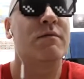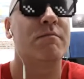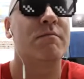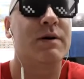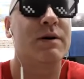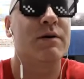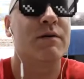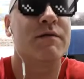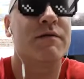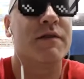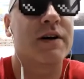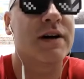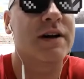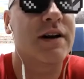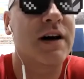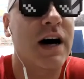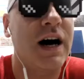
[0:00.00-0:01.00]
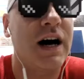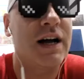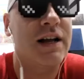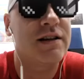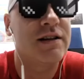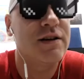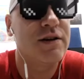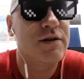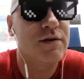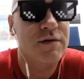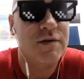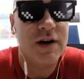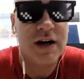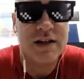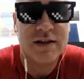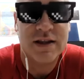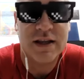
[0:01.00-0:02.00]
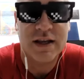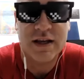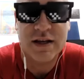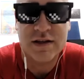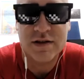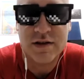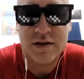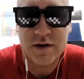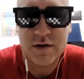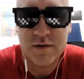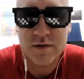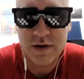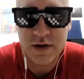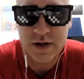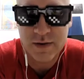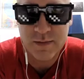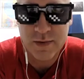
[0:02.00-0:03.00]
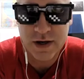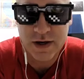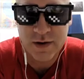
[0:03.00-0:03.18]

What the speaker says: Bill fan. I do not think so in my